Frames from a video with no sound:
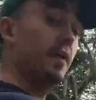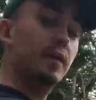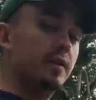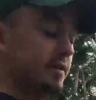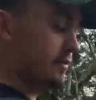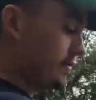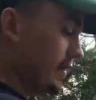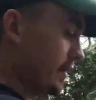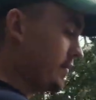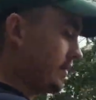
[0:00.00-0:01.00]
Very,
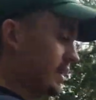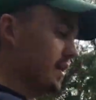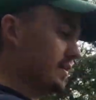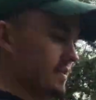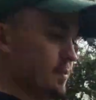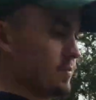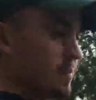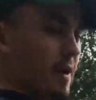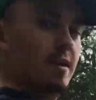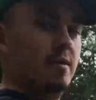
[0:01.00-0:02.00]
very, very hot. I
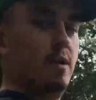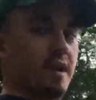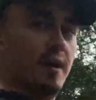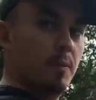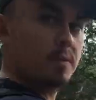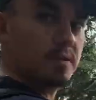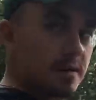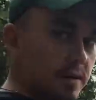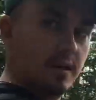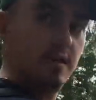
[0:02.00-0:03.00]
suppose we're quite high up as
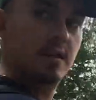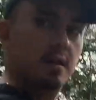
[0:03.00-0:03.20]
well, are we?